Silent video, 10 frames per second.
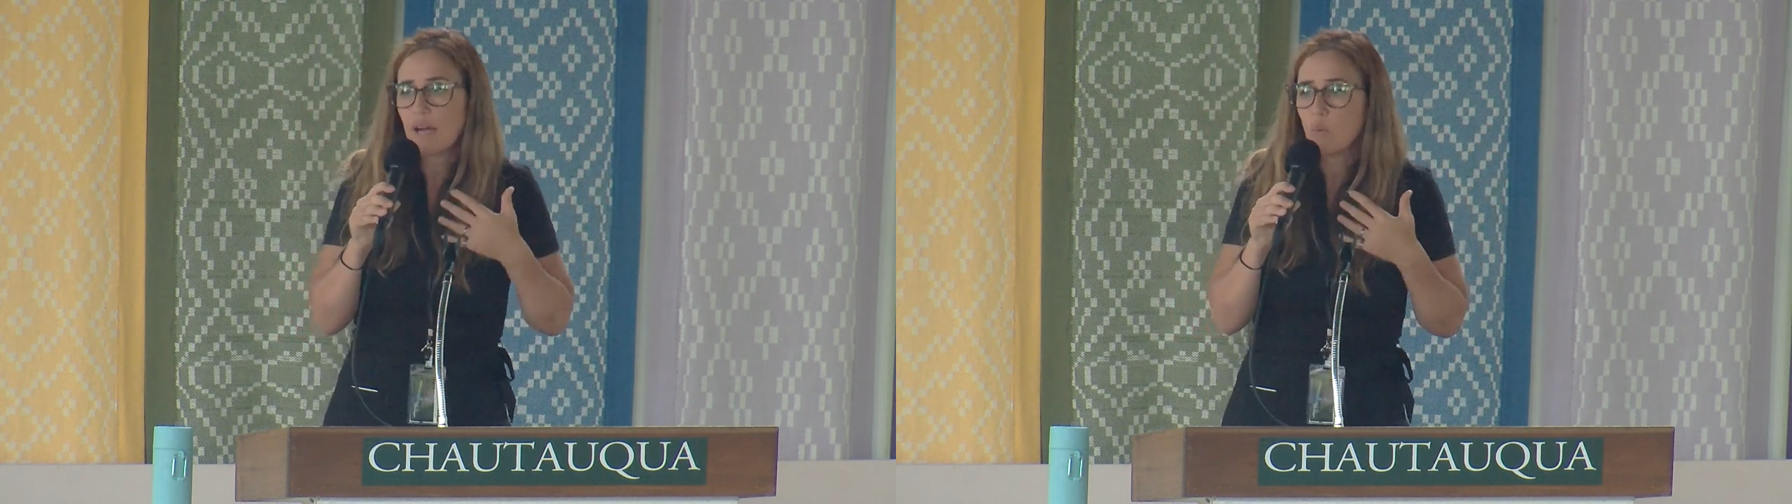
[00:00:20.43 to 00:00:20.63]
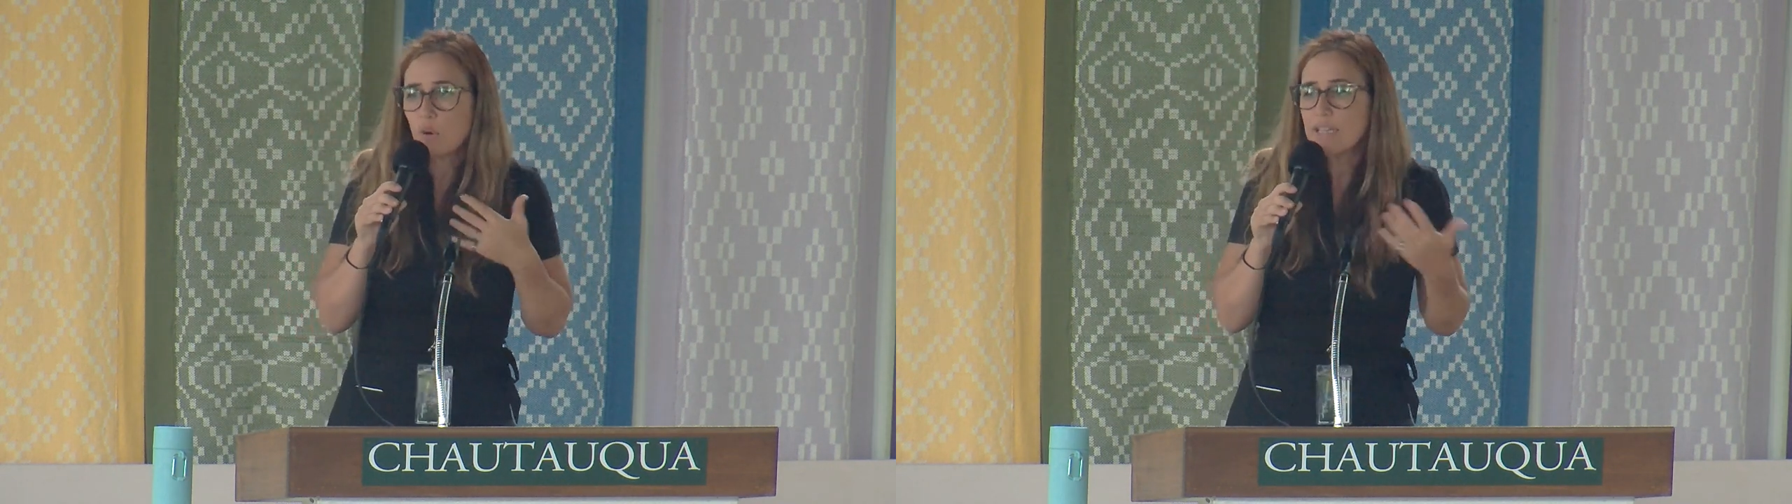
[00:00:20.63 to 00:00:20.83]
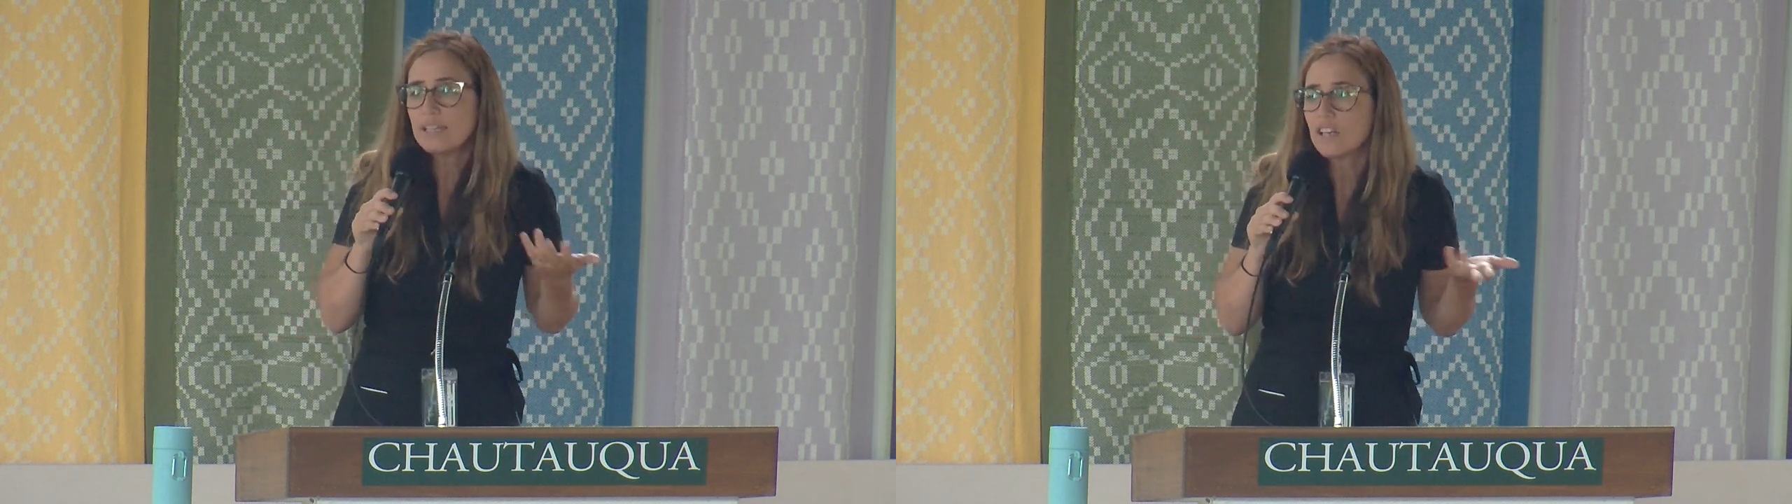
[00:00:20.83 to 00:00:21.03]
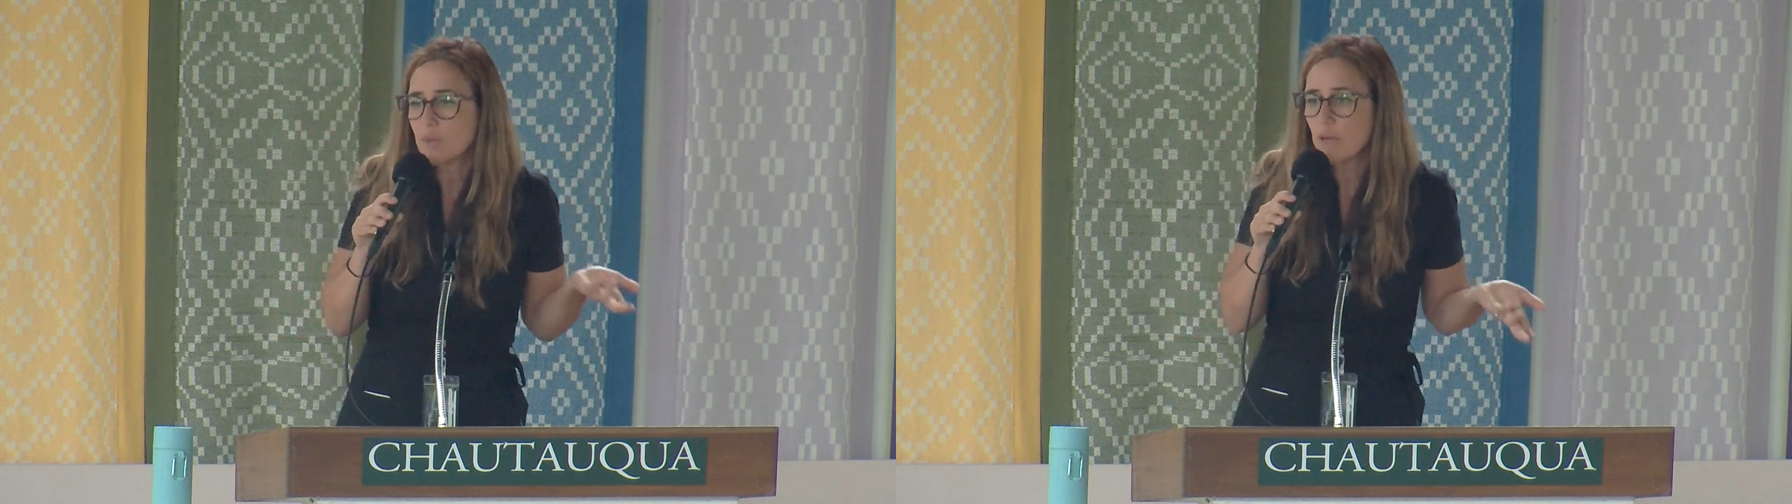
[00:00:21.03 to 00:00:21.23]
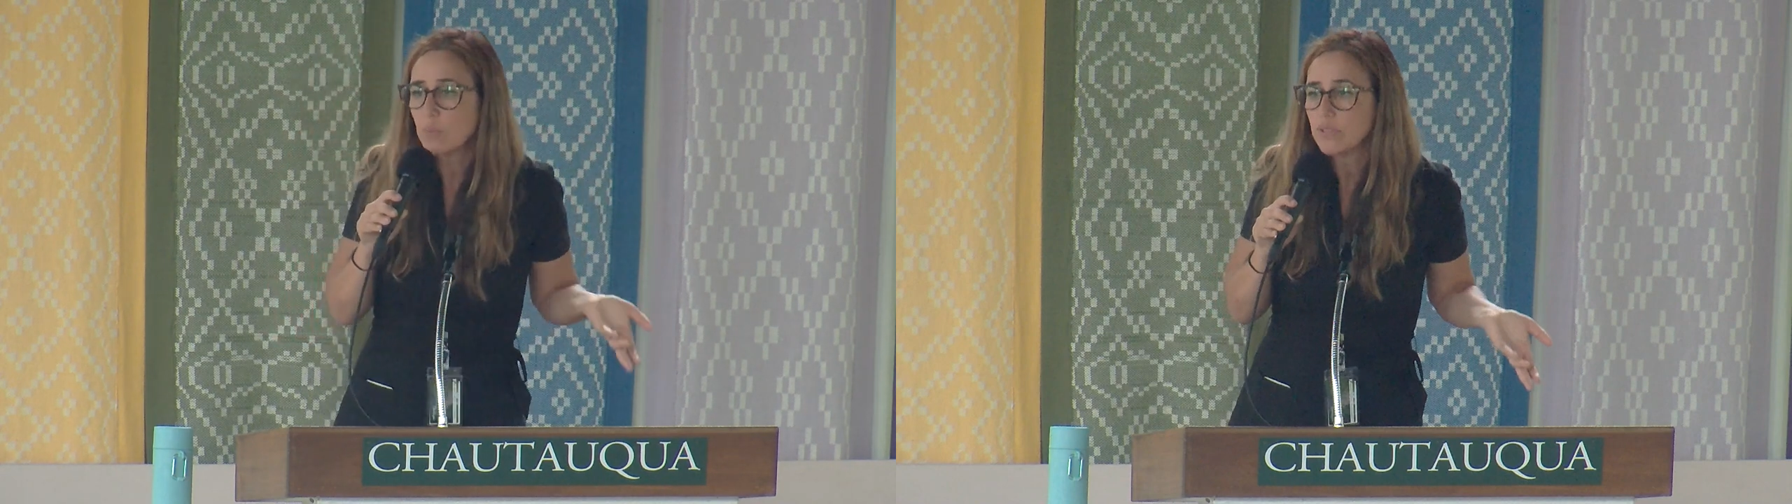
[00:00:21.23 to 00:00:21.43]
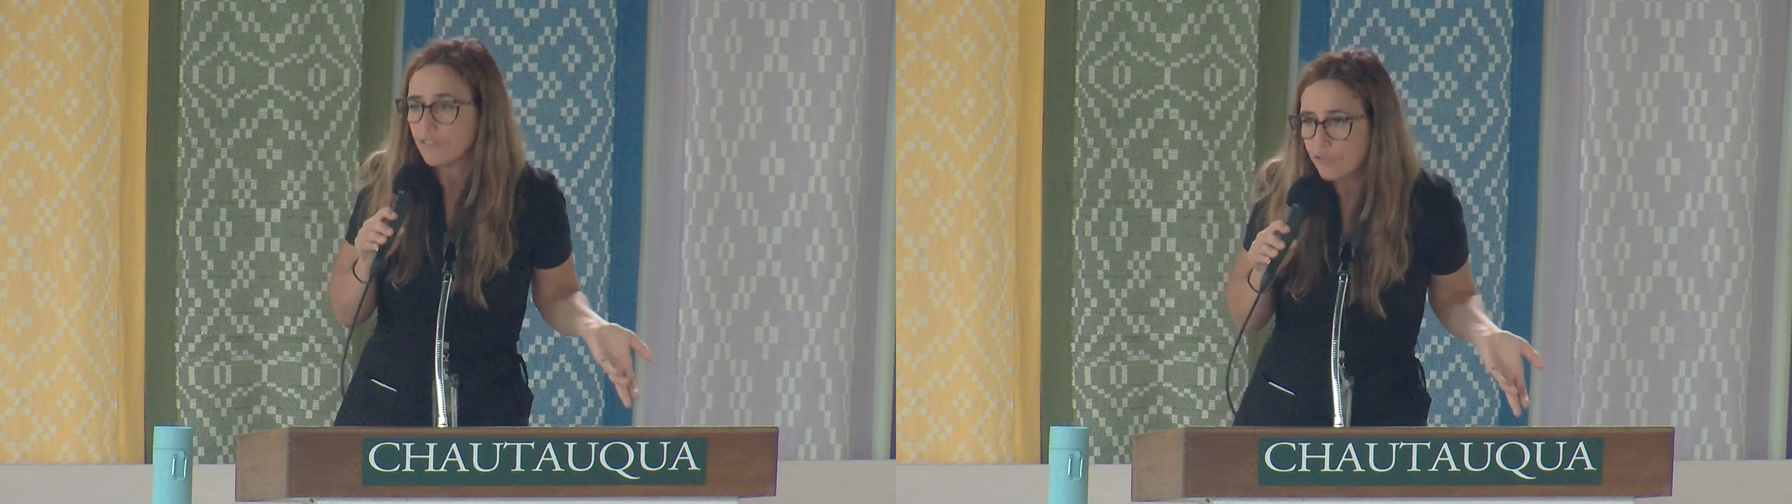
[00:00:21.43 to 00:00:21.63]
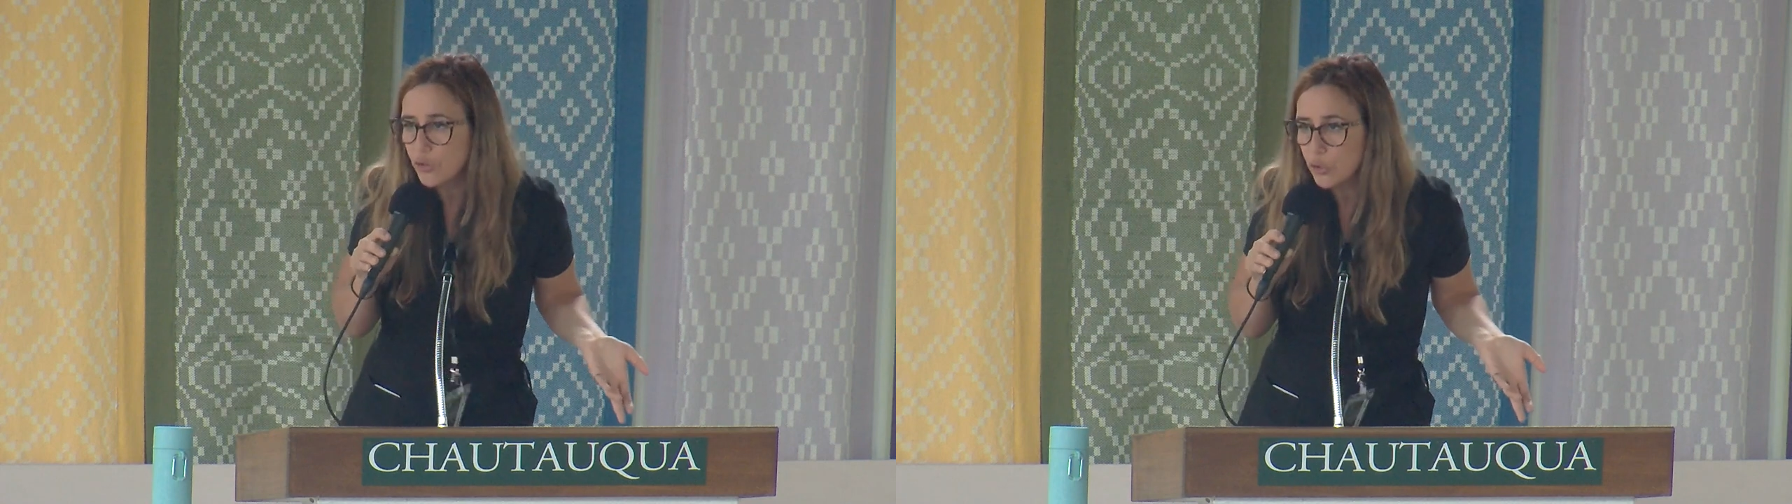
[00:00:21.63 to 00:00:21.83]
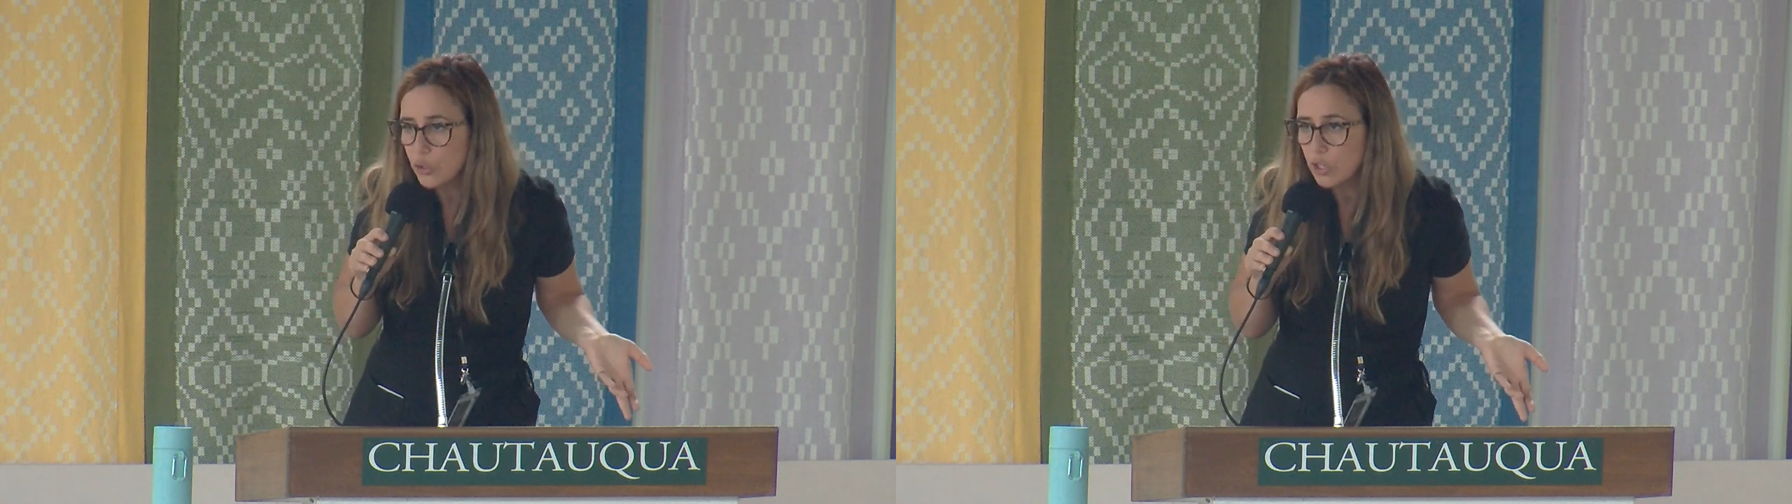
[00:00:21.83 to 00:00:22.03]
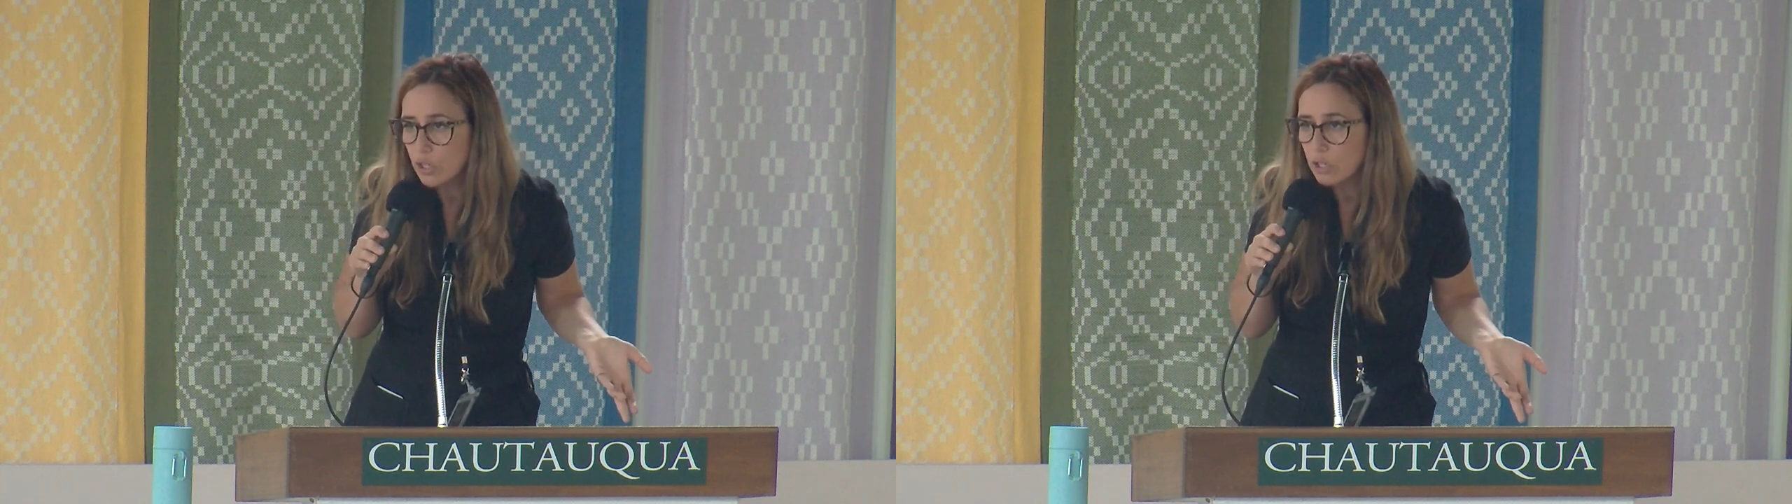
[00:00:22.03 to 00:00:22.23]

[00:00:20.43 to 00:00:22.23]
we didn't come up with the food.